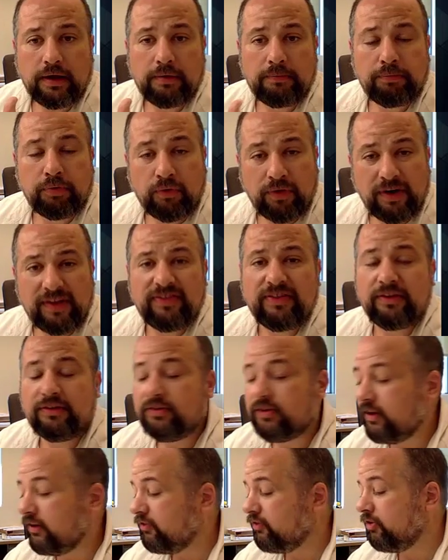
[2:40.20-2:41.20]

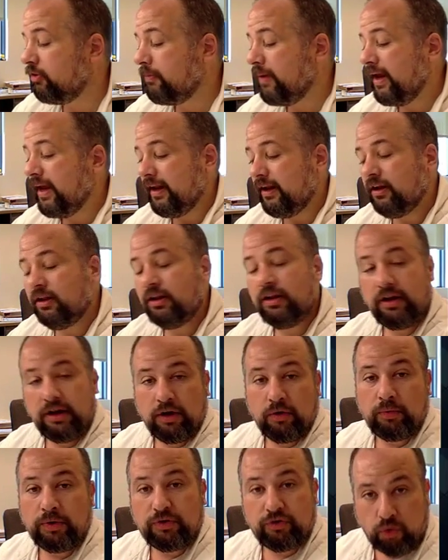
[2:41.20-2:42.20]
parentheses to make it
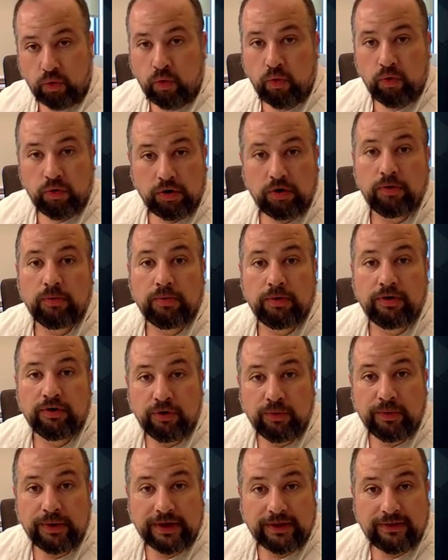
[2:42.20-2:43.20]
clear which order we're
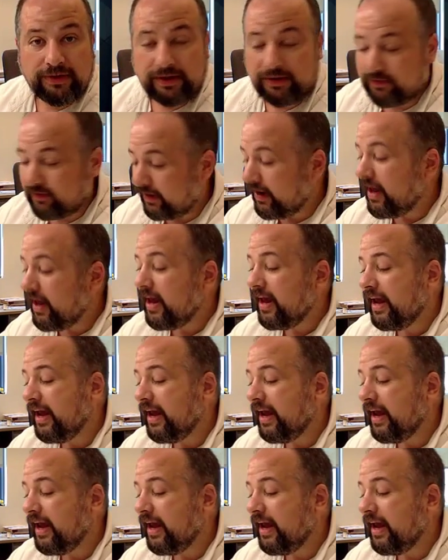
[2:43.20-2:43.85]
doing things in.